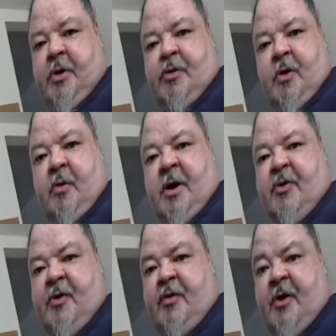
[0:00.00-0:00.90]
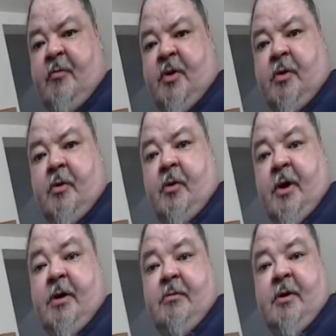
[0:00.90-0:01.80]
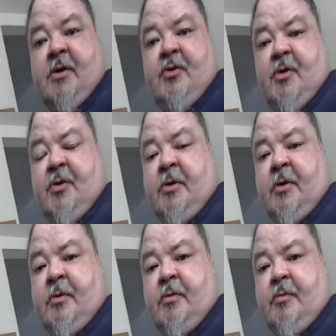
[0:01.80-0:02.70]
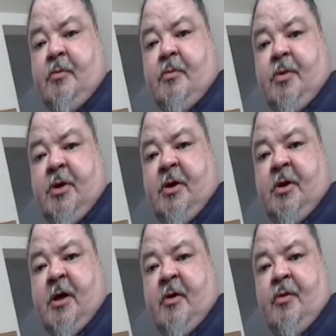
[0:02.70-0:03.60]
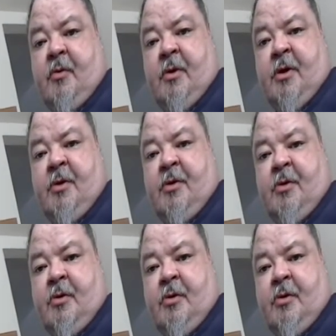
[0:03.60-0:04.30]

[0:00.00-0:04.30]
So anyway, I said, that'd be great. I said, you know, be in and out of the wind and the